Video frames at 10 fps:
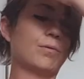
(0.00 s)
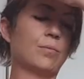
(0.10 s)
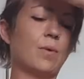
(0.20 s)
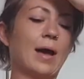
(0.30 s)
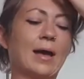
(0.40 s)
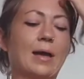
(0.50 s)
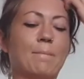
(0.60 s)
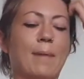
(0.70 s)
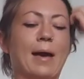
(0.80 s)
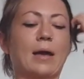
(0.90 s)
the way
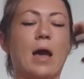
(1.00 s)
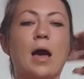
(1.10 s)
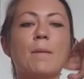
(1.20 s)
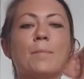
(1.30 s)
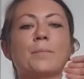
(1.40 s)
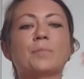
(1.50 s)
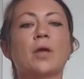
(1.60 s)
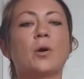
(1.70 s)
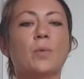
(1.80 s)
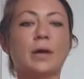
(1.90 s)
back up.
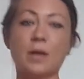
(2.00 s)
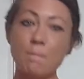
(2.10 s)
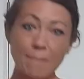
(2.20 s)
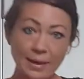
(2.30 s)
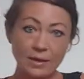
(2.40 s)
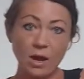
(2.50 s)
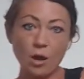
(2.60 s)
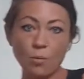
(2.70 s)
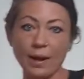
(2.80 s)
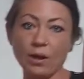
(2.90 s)
We're going to make
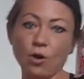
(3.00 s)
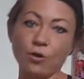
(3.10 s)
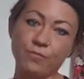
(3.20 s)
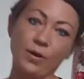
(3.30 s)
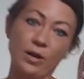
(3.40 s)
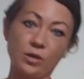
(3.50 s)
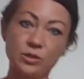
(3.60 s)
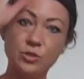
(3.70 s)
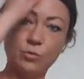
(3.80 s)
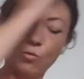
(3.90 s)
our way over
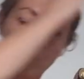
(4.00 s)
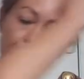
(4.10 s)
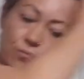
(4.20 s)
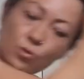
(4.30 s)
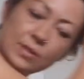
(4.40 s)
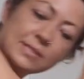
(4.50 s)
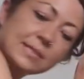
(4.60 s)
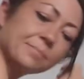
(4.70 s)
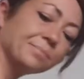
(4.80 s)
onto all fours.